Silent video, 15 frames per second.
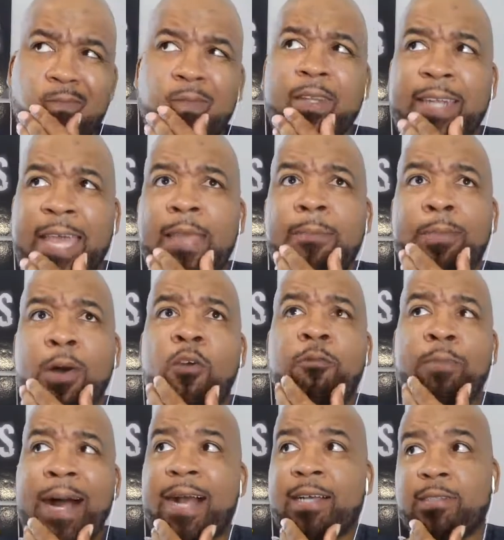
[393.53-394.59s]
They both
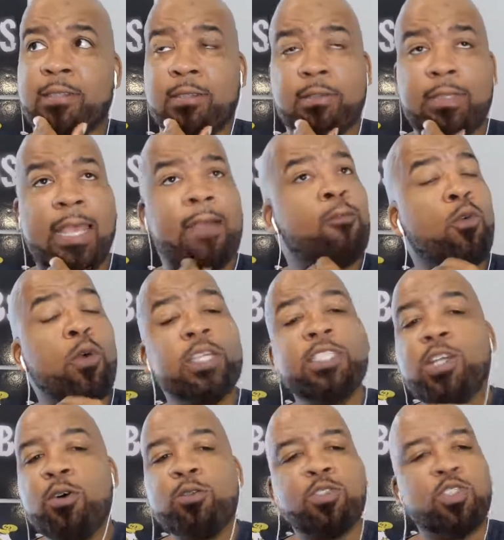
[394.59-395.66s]
boxers. And Roy
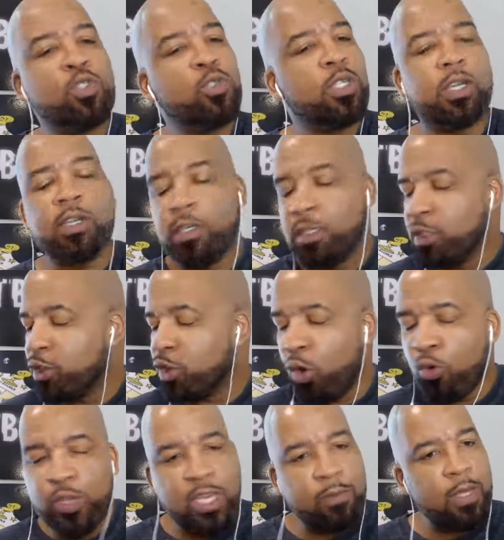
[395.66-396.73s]
Jones Jr.,
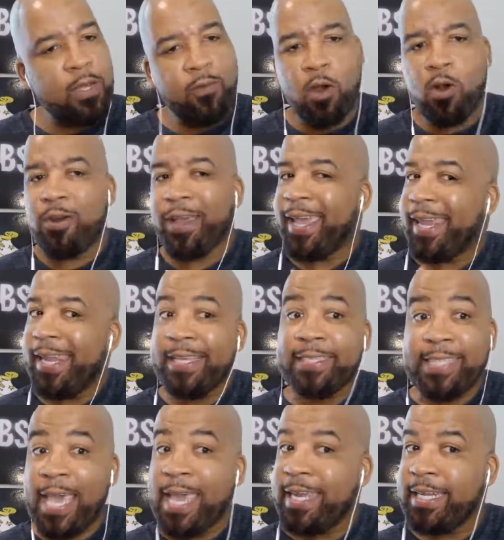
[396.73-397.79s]
don't get me wrong, in his
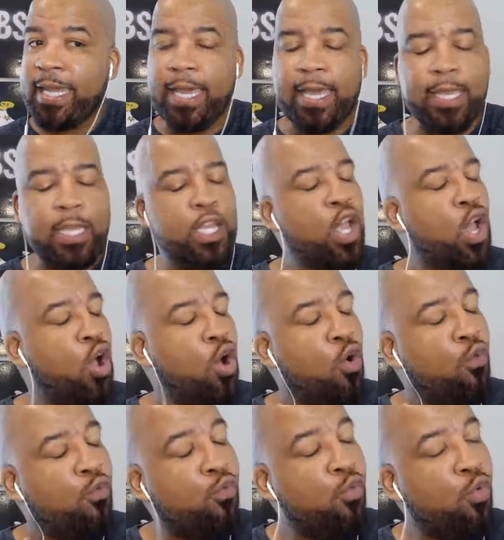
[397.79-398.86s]
heyday,
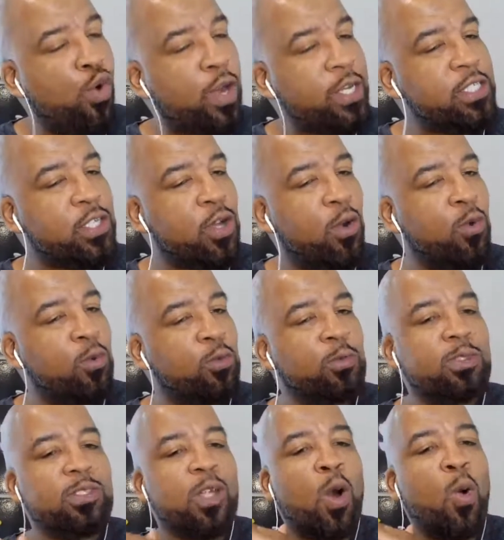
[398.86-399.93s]
Roy
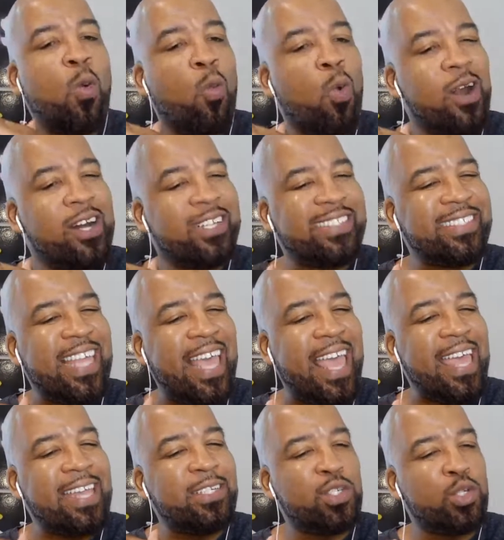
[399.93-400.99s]
Jones was
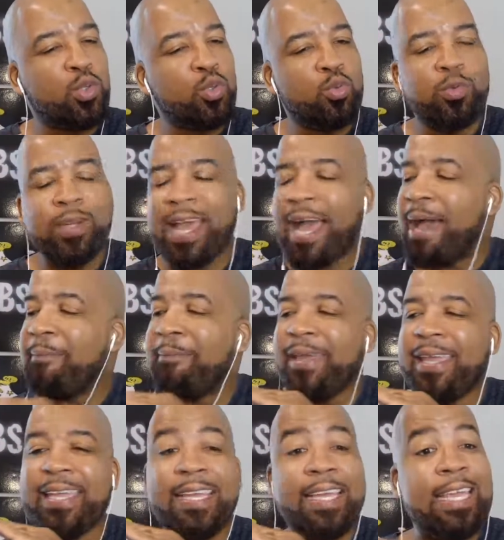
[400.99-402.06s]
that dude. I
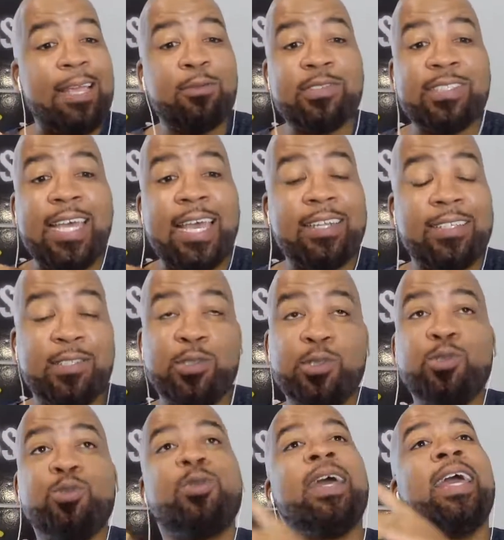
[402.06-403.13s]
mean, he was that
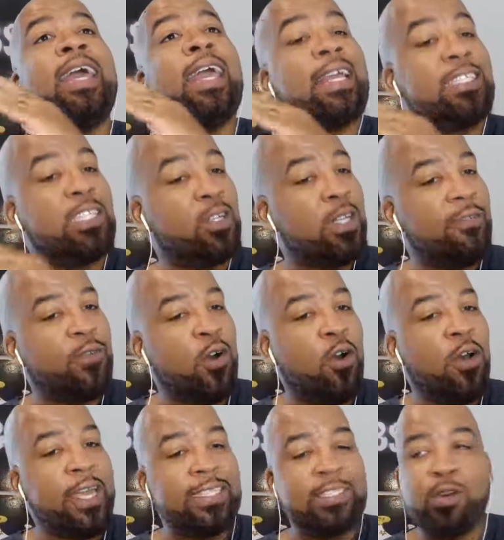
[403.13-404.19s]
dude until he
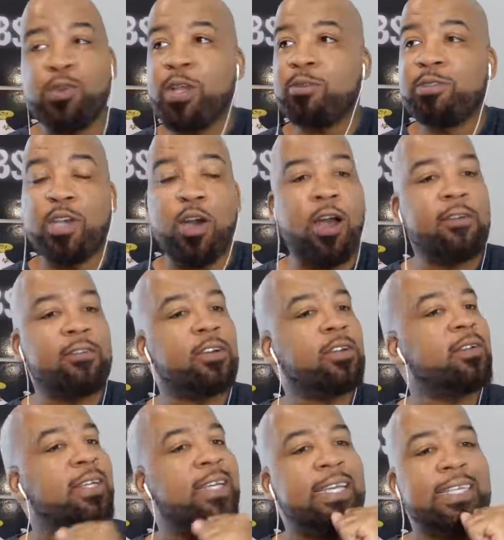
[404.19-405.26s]
fought Antonio
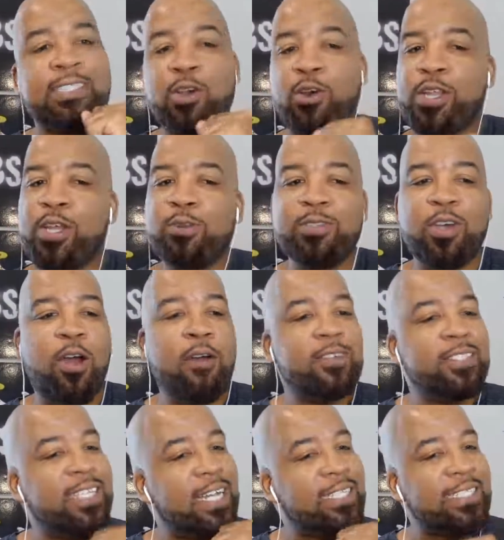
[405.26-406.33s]
Tarver. Antonio Tarver
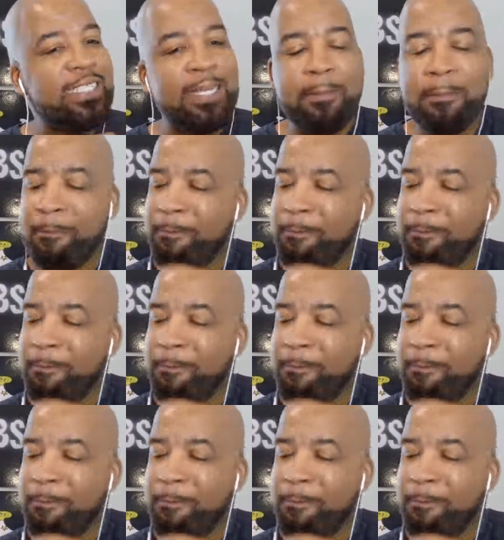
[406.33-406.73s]
touched him.